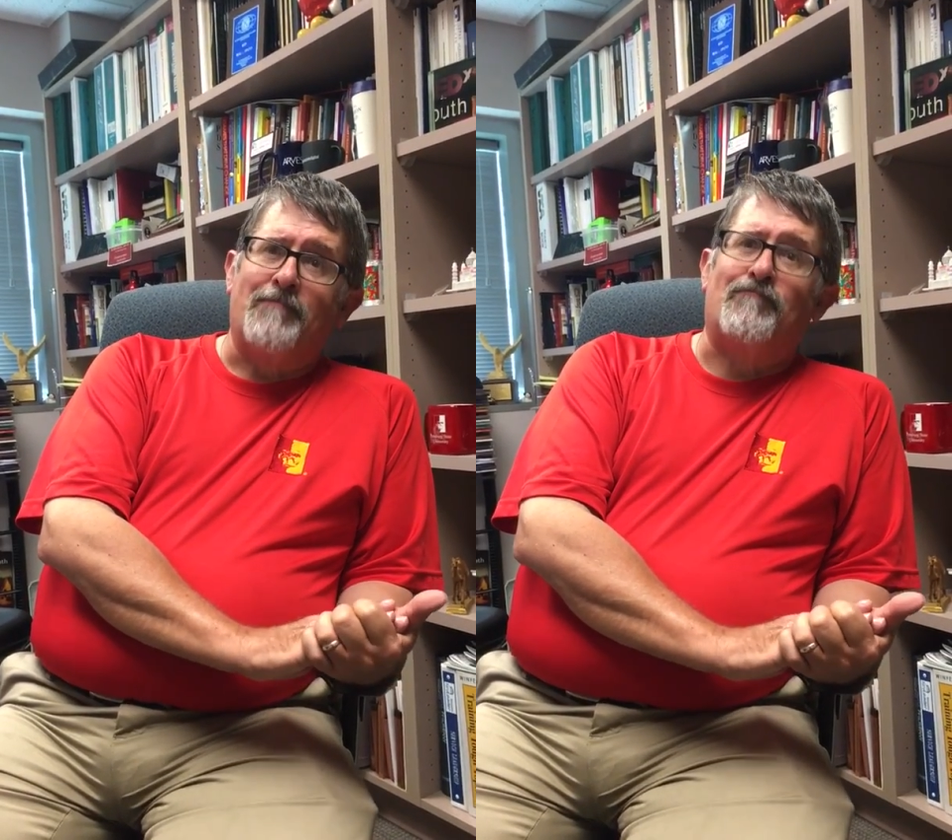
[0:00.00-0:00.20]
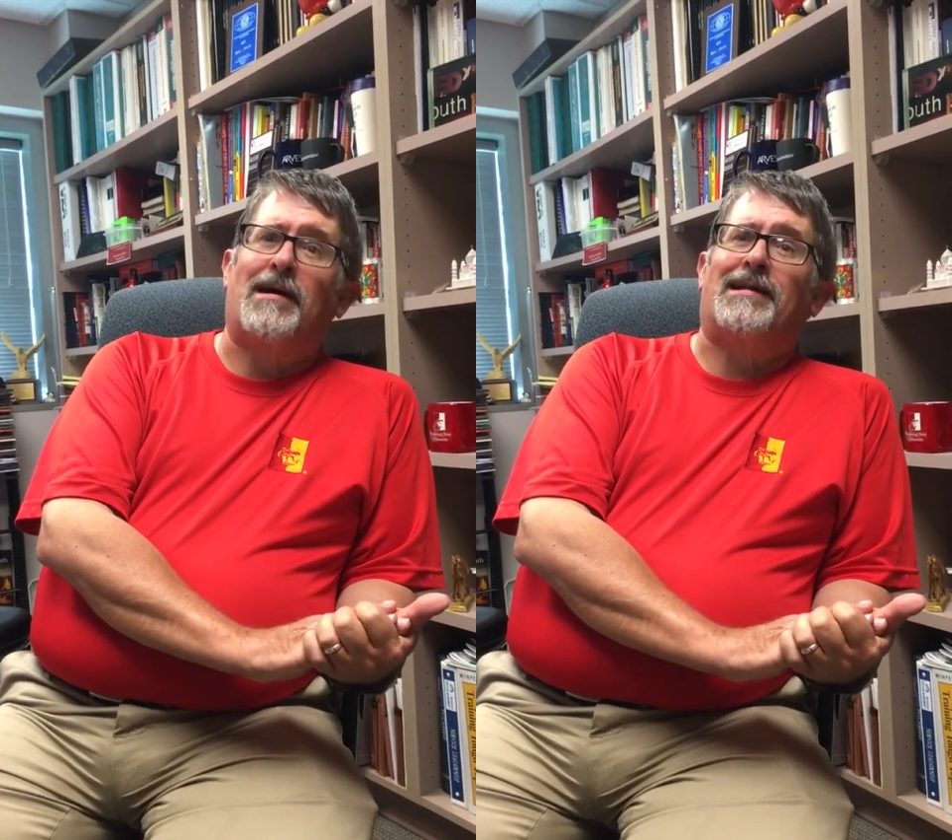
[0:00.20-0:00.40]

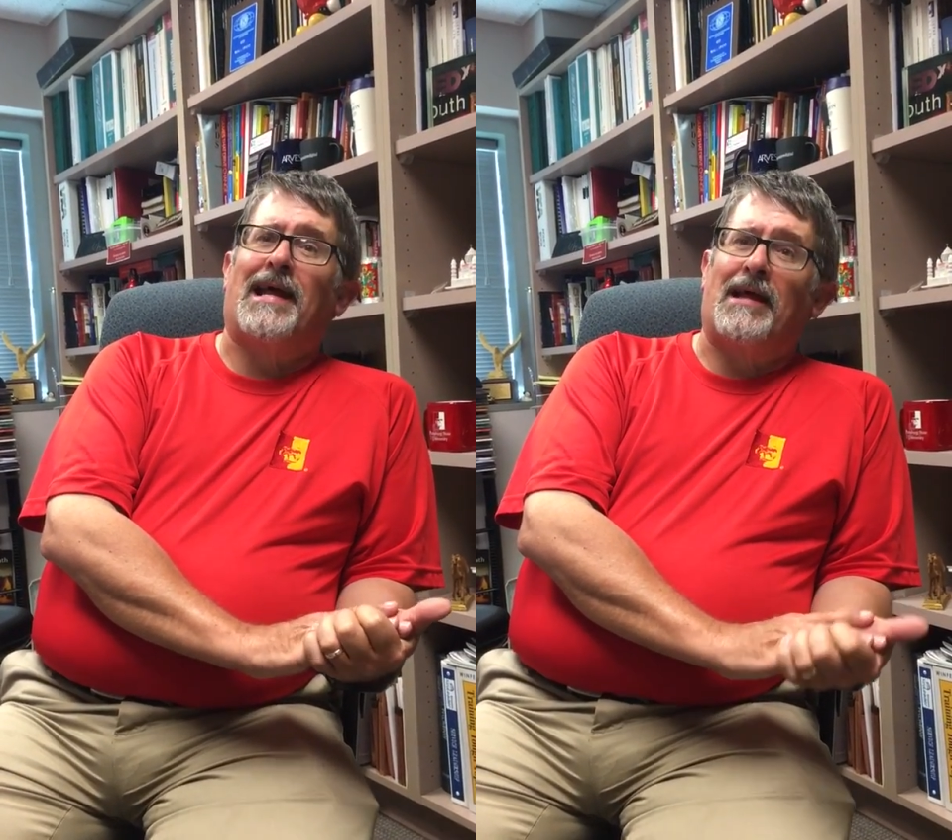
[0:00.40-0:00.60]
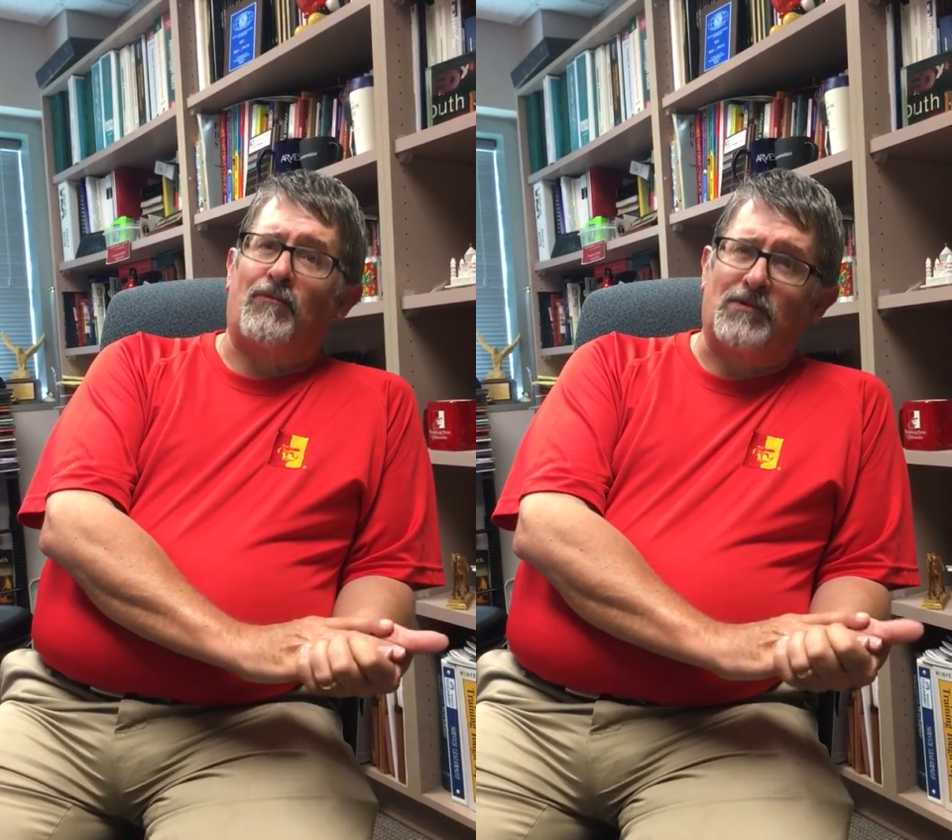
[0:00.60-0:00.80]
My
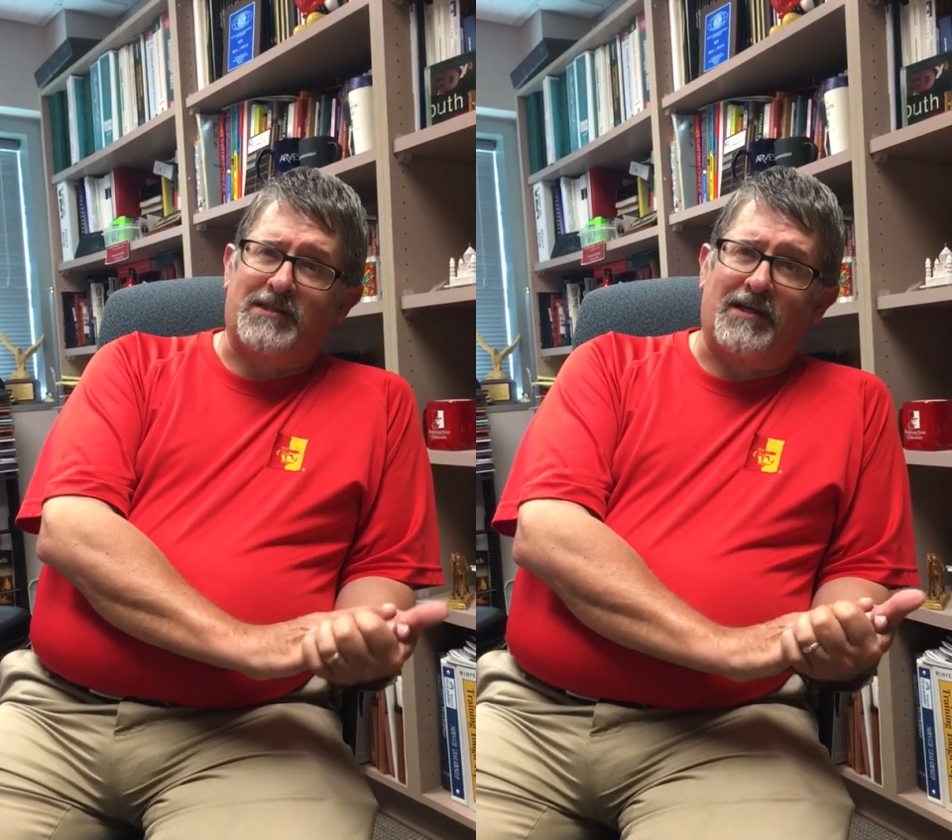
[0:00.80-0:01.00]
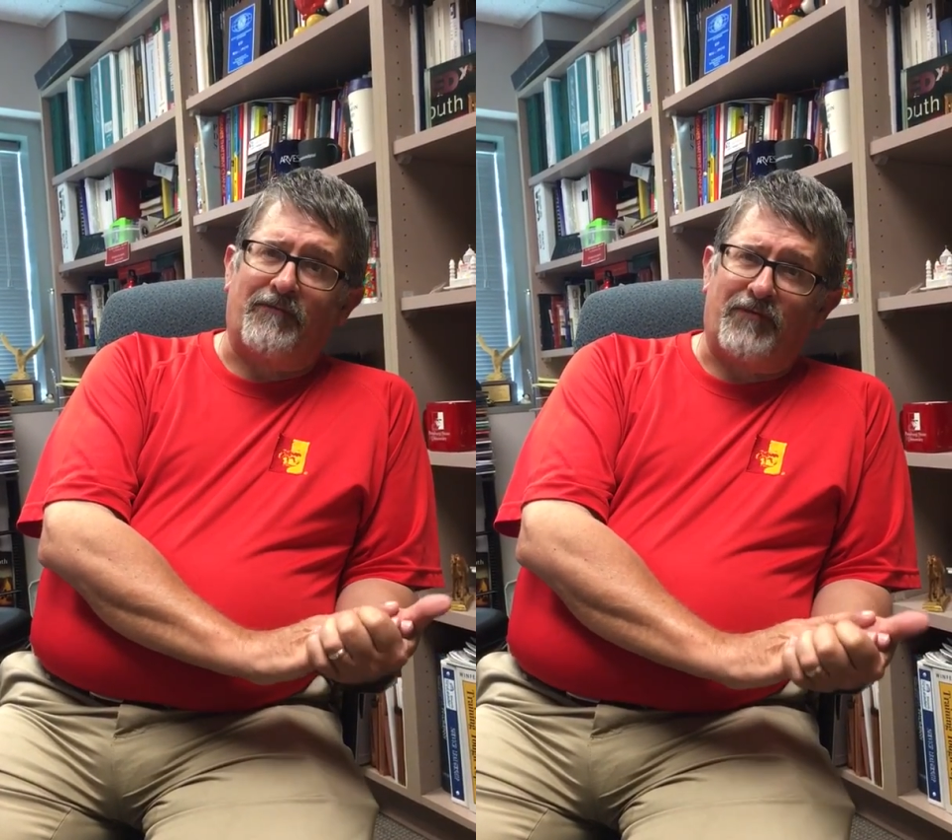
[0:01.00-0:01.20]
dad was
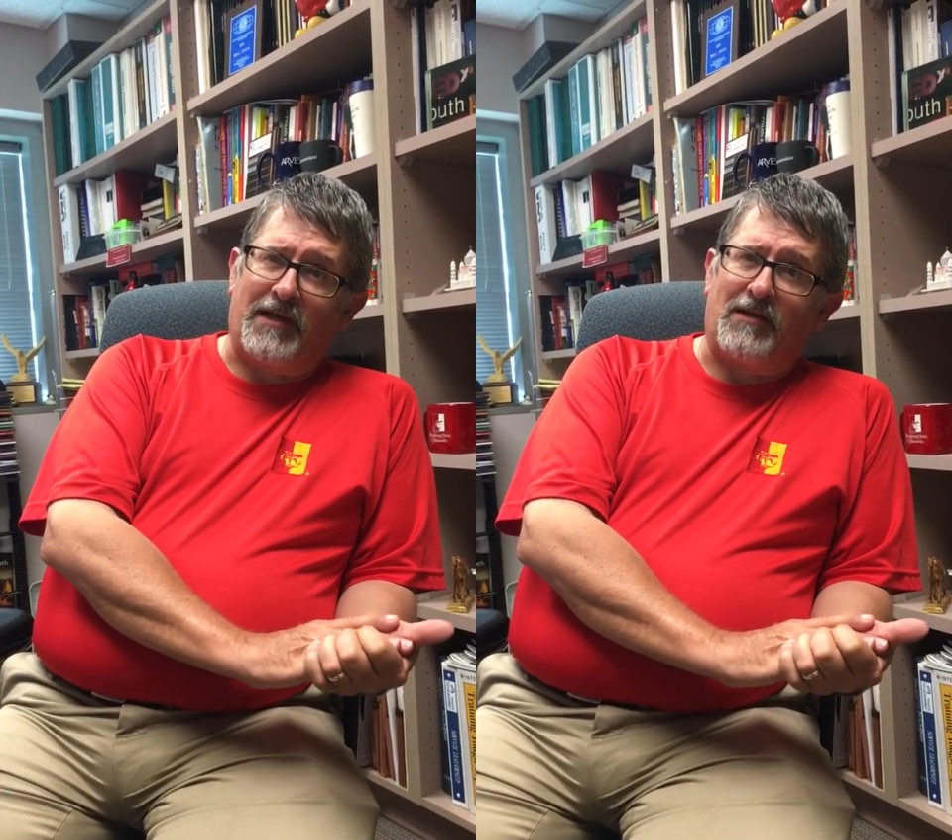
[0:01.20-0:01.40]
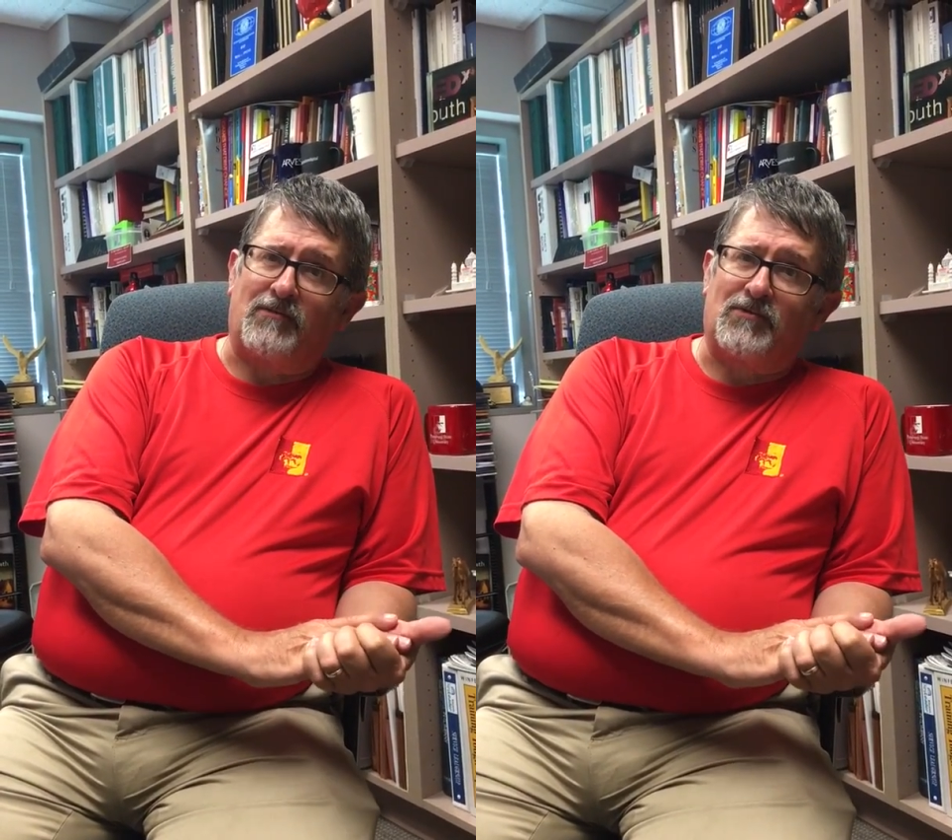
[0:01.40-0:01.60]
in the
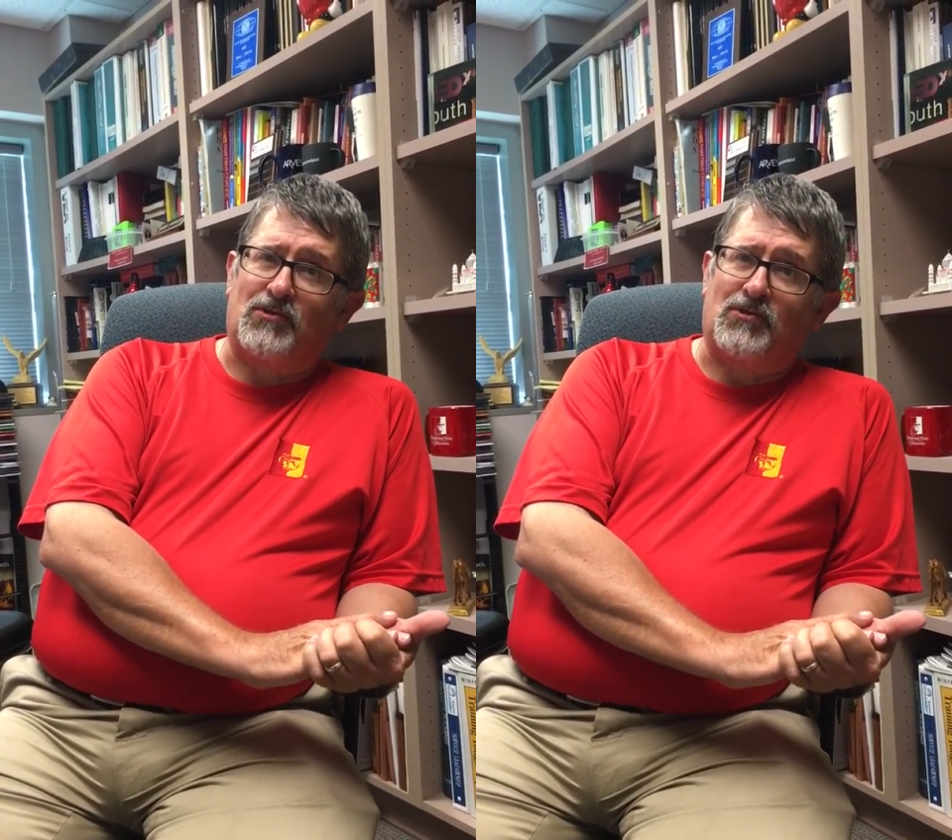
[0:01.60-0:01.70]
field,